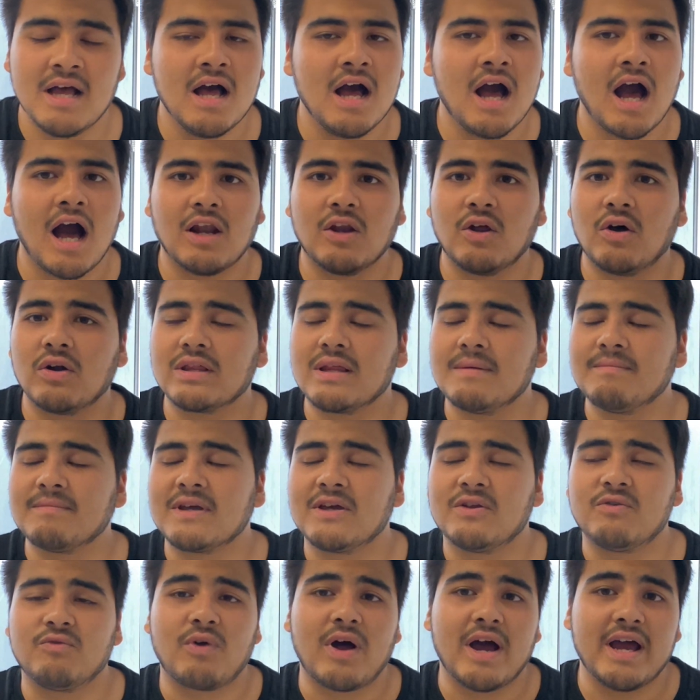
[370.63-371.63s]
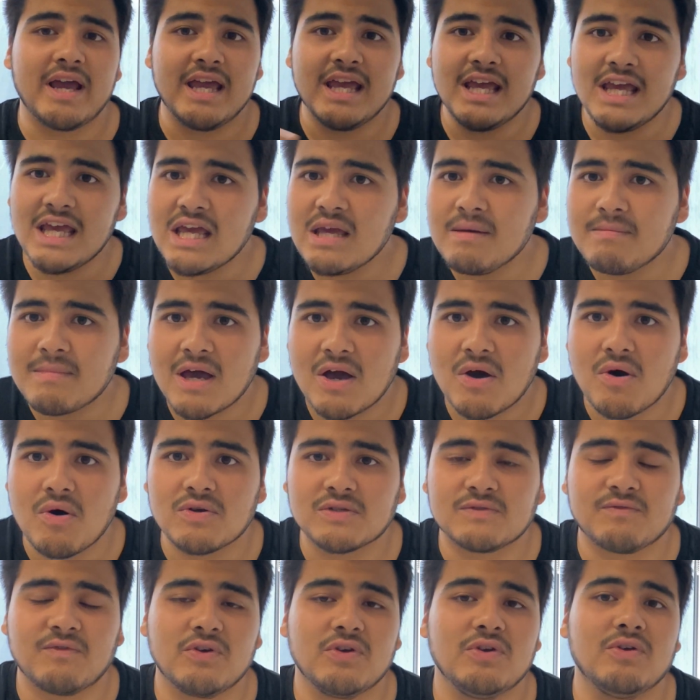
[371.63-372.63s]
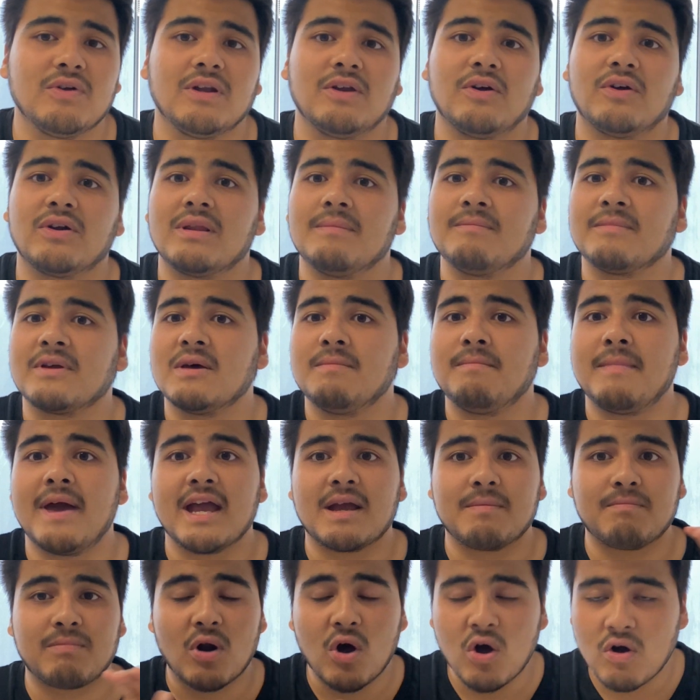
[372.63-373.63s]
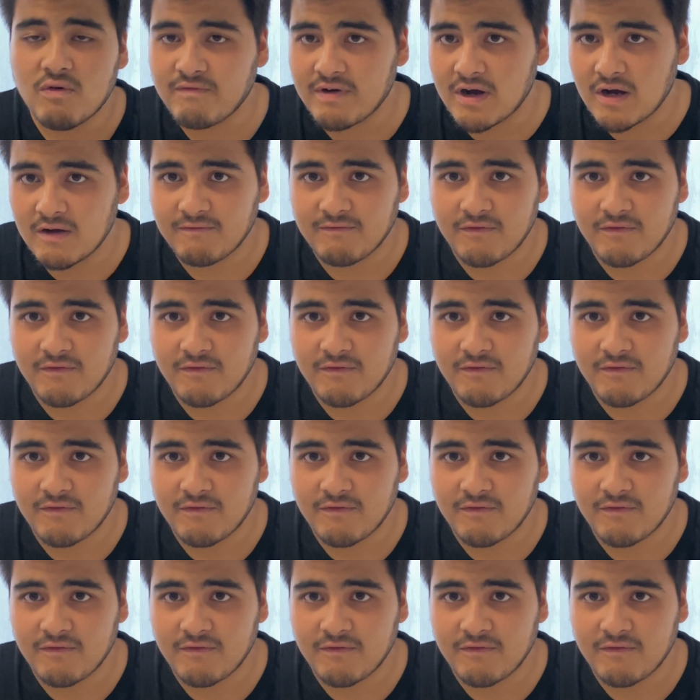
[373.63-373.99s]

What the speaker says: A lot of them can write emails for you. A lot of them can make profile